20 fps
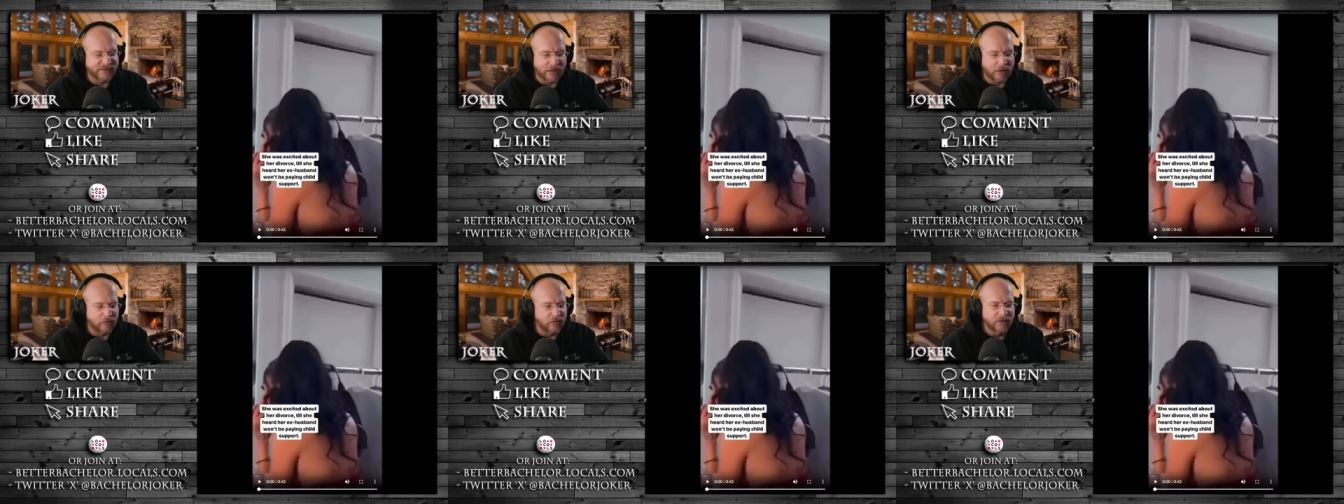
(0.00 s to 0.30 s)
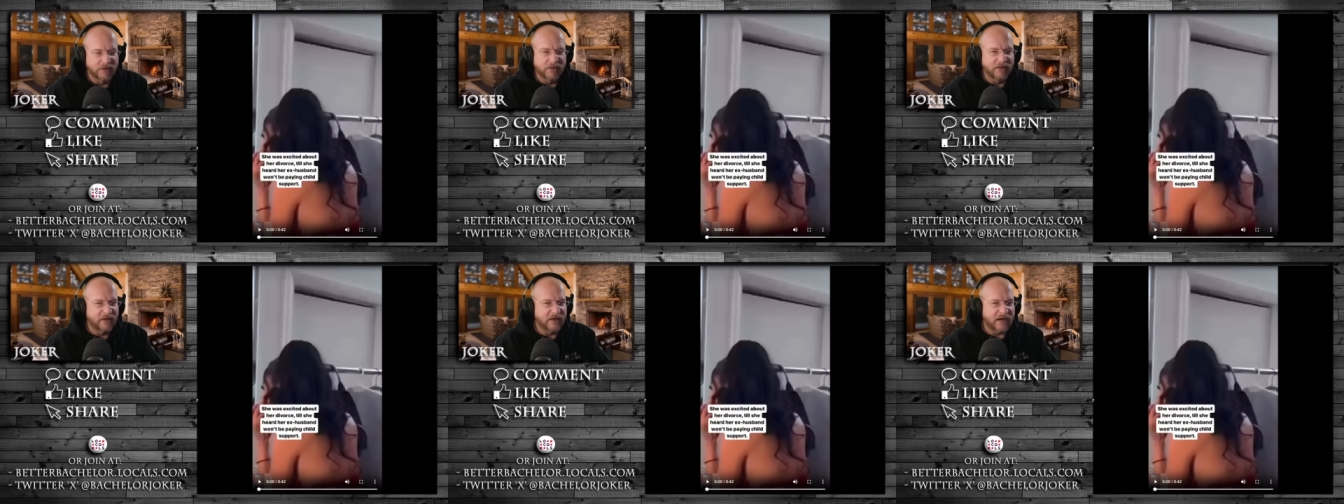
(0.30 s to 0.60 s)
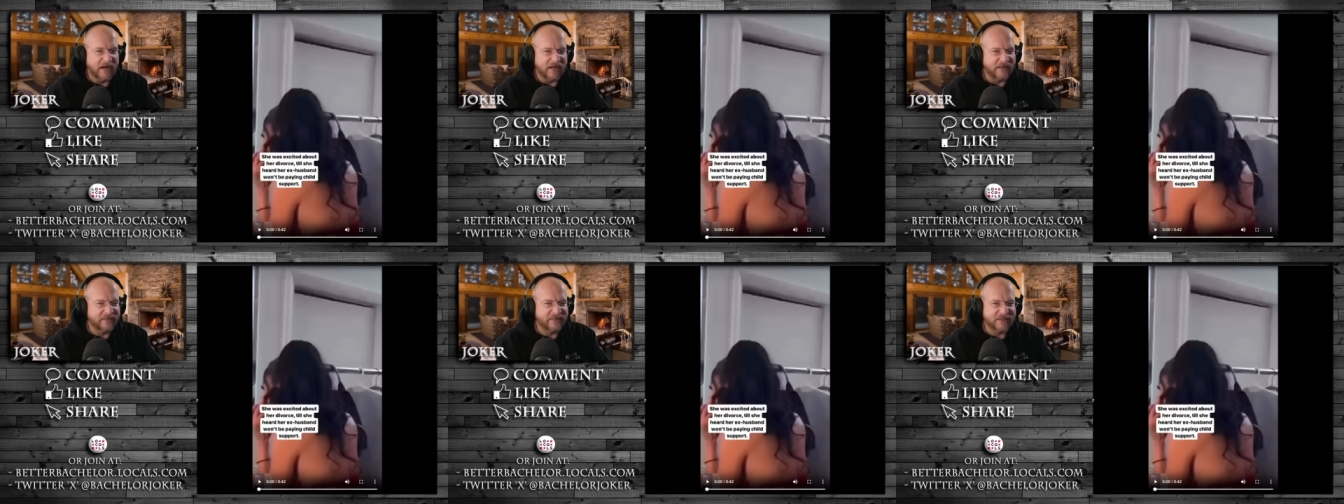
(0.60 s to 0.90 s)
Now,
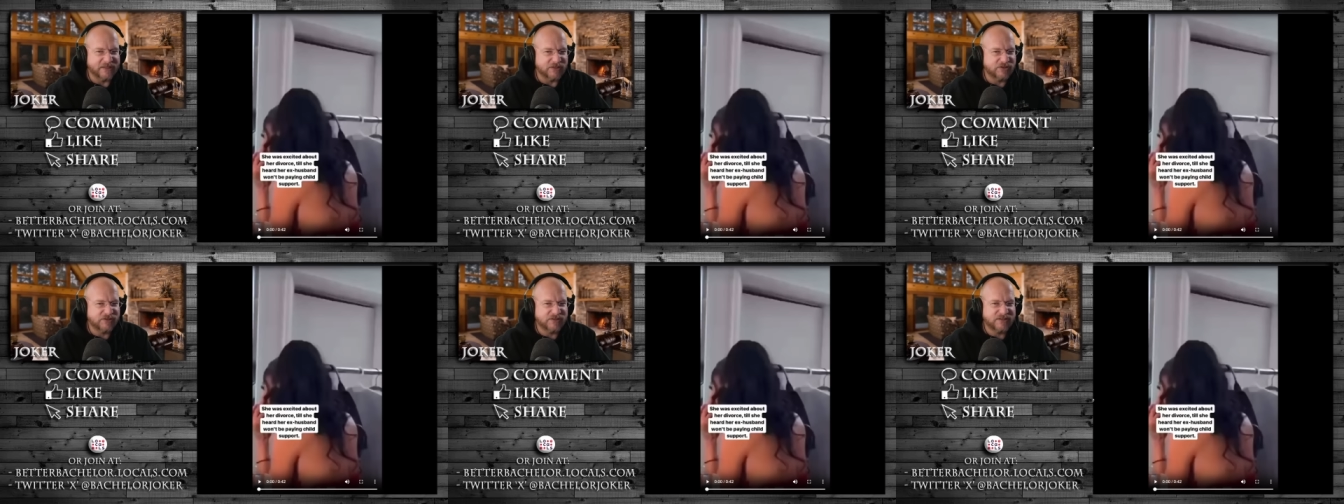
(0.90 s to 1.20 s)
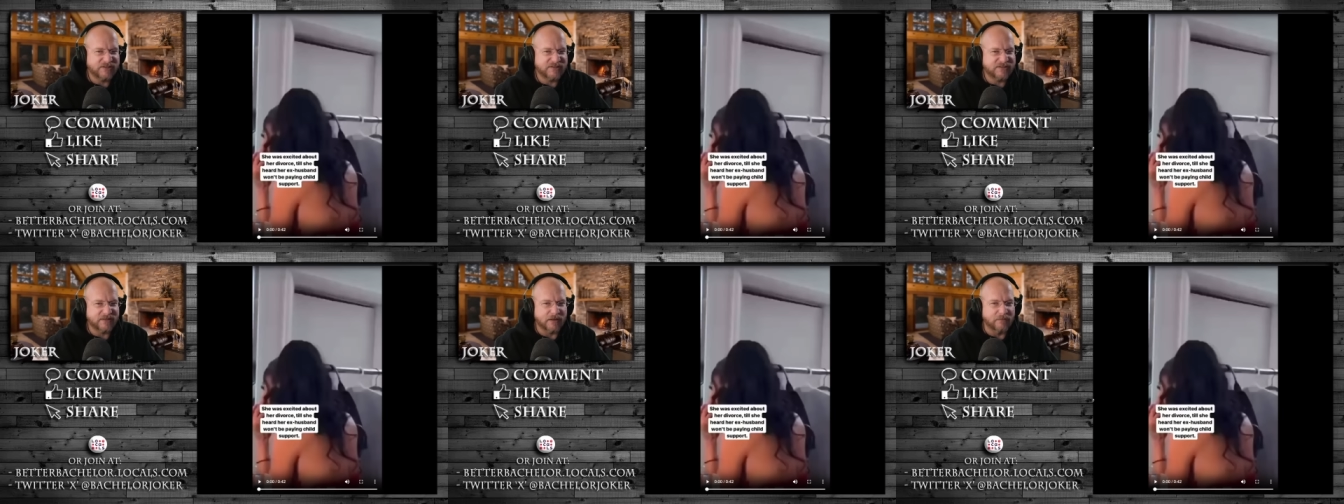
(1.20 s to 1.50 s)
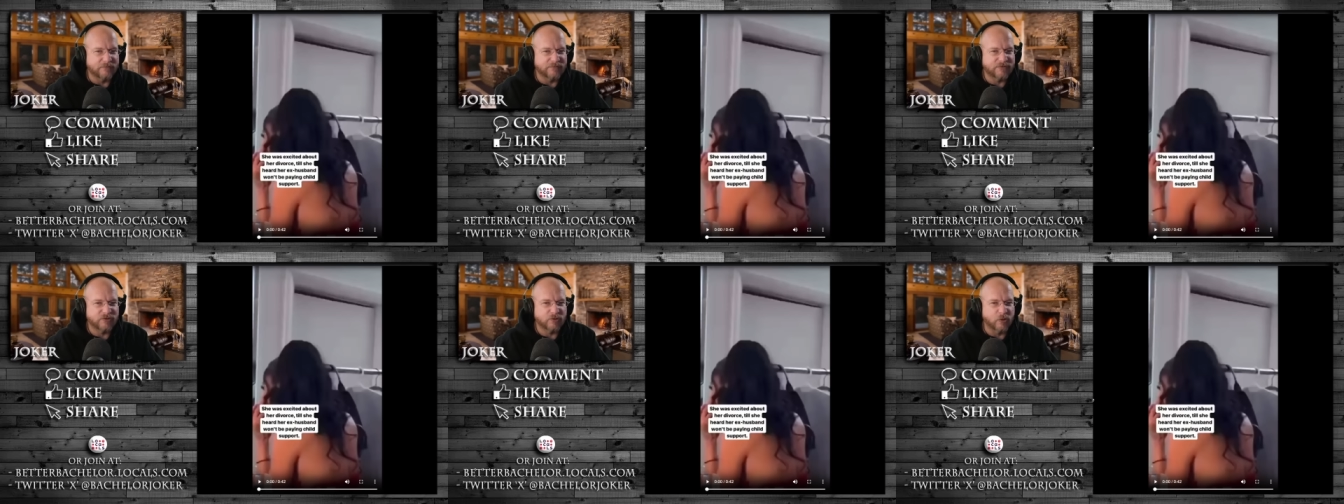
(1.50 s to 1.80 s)
I think she's
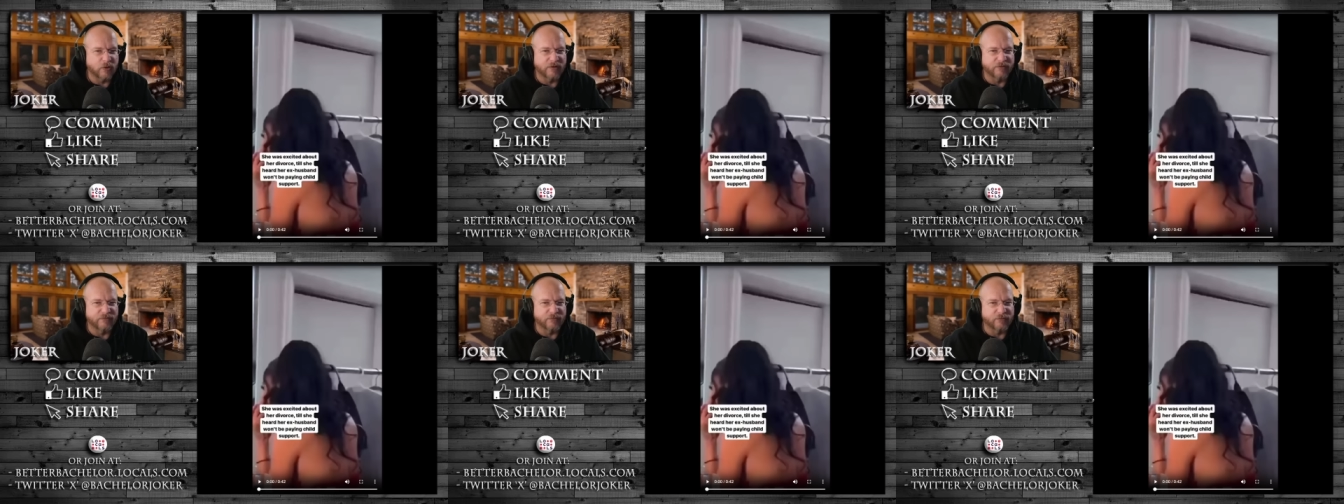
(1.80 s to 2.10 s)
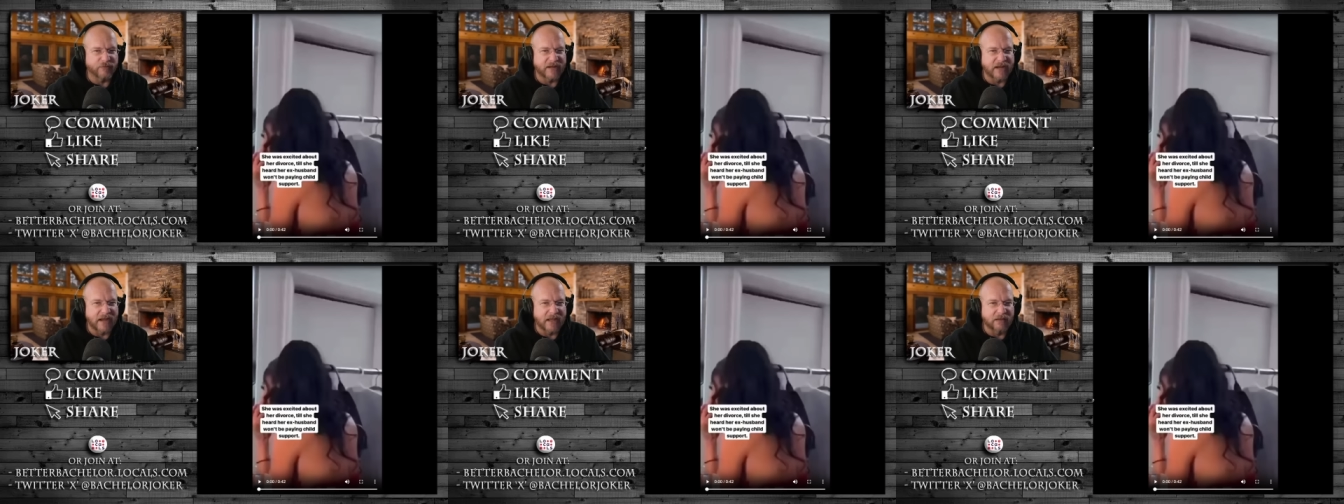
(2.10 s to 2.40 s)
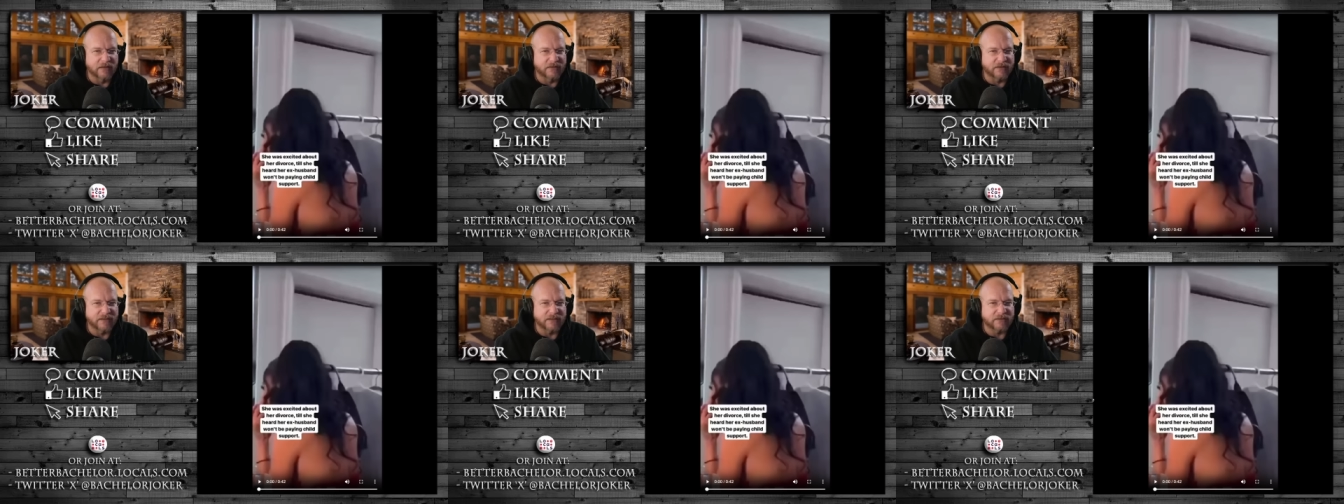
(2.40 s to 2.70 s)
some sort of
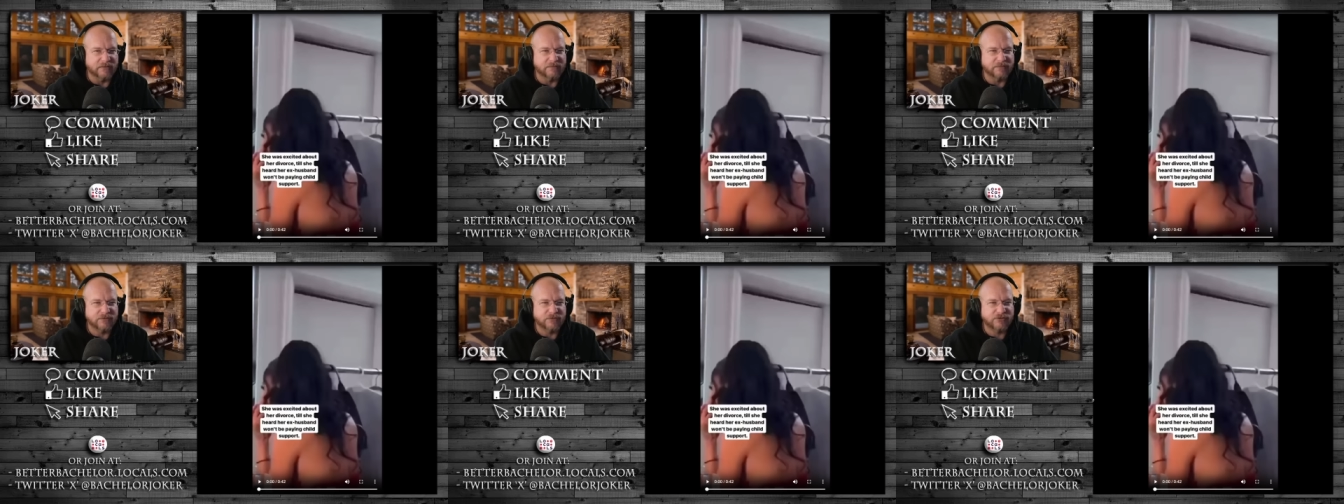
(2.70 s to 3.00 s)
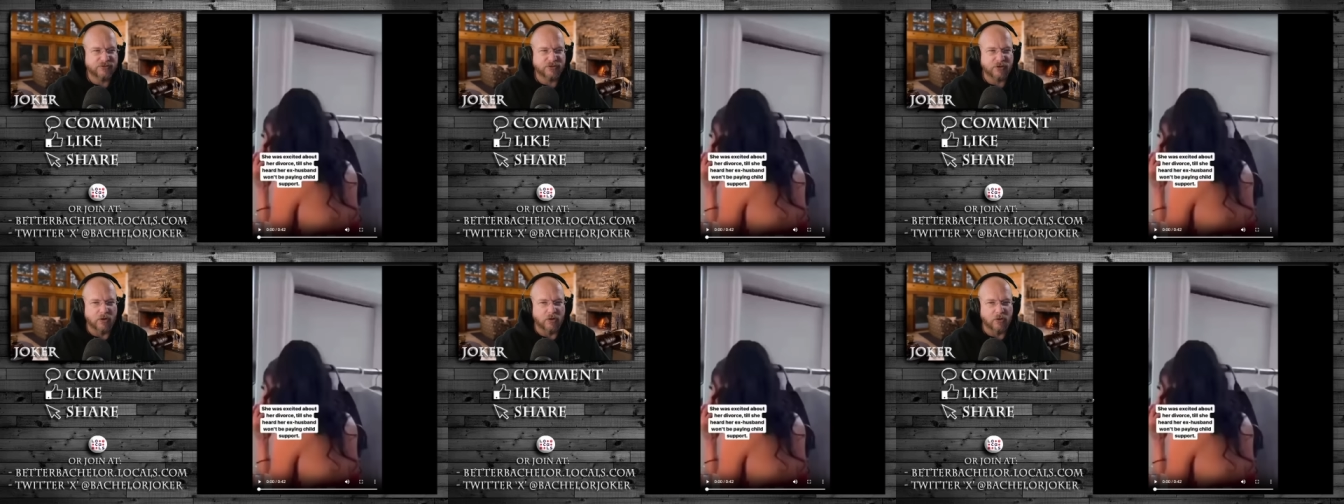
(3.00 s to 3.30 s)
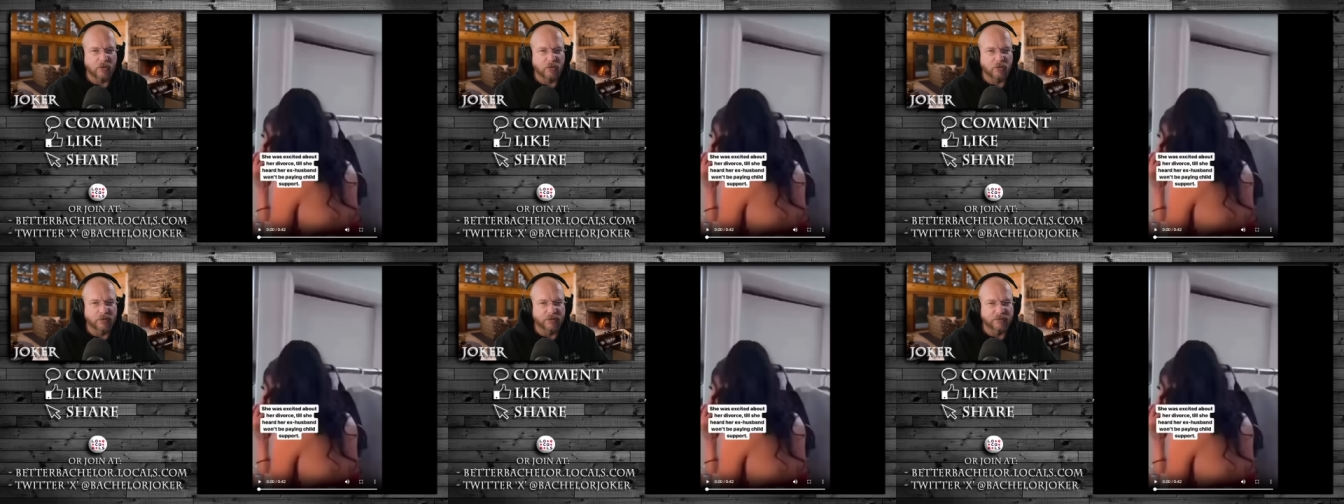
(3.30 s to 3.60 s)
reality show
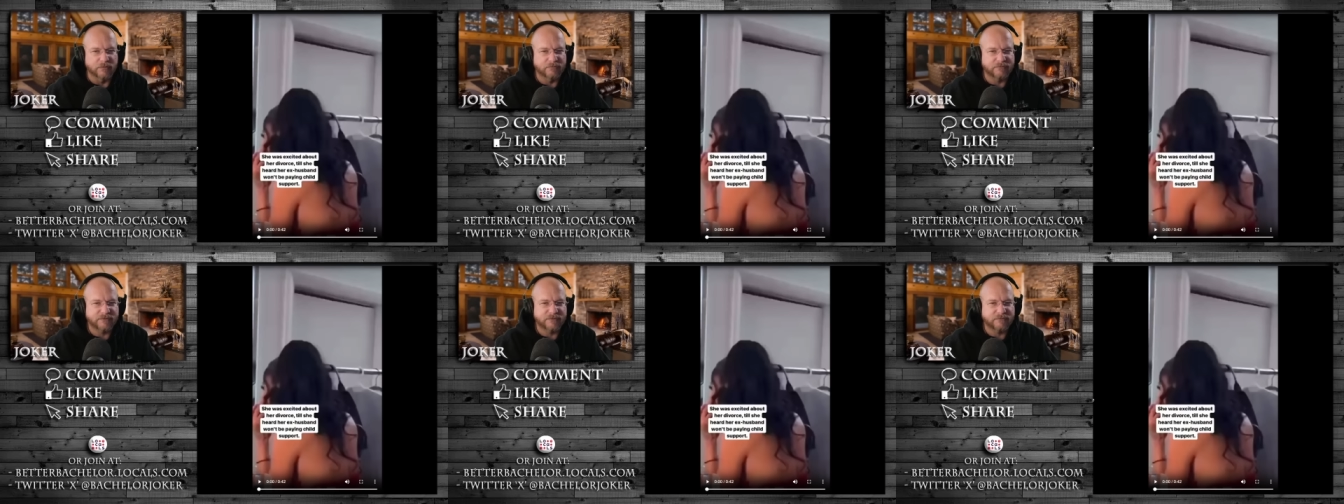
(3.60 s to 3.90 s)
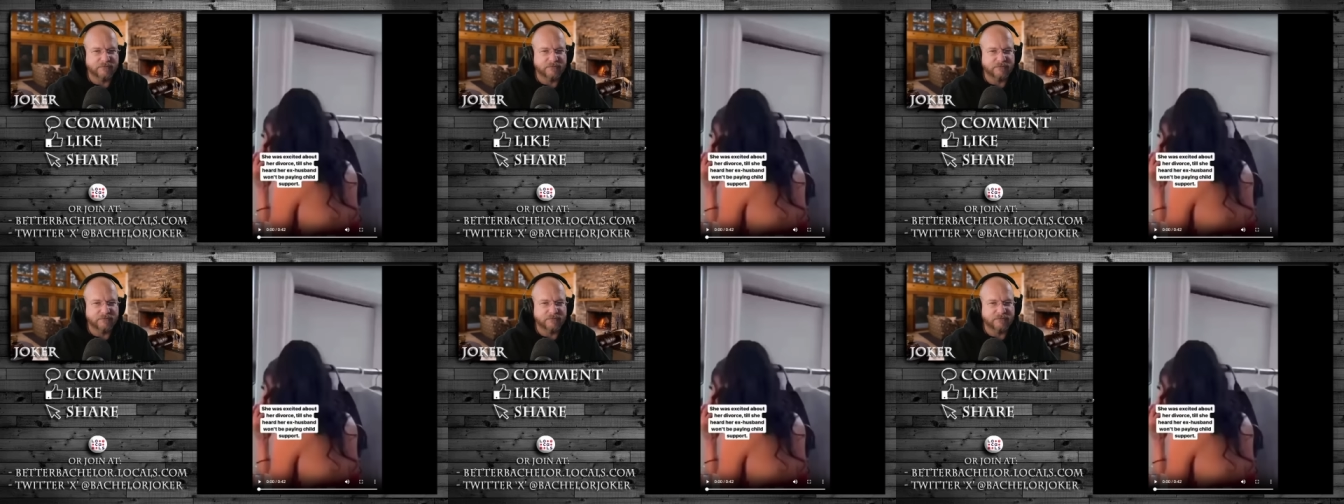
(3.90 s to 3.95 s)
or